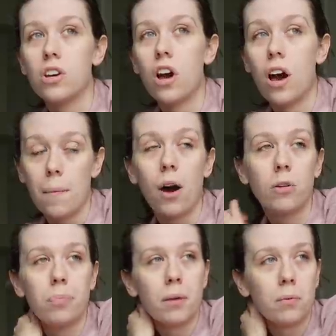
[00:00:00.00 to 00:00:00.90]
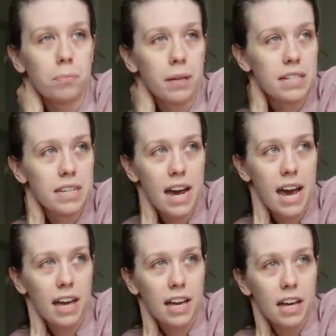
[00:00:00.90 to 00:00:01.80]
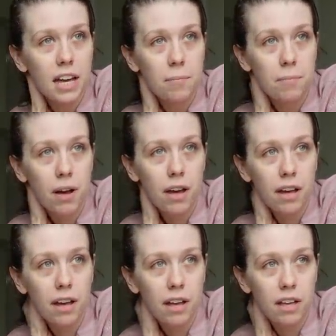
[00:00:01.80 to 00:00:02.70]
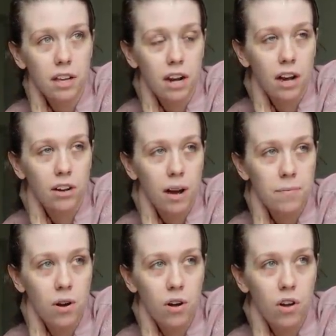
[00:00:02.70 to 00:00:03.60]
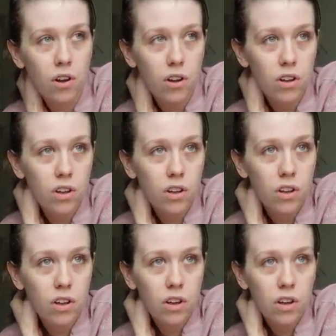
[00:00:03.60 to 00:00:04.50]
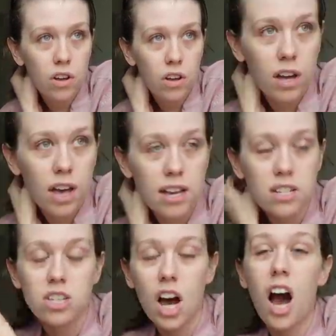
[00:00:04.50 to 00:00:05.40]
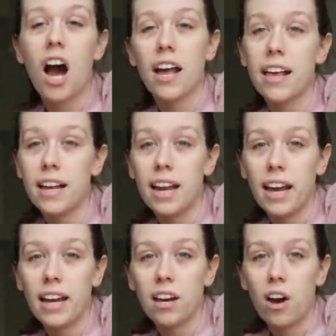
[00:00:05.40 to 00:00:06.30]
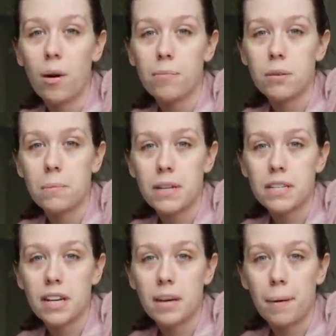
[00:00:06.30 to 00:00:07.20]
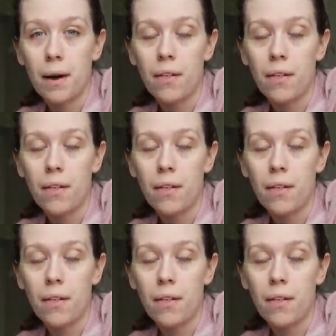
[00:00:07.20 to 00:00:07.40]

I'm hoping will be today. But, you know, I'm not entirely optimistic about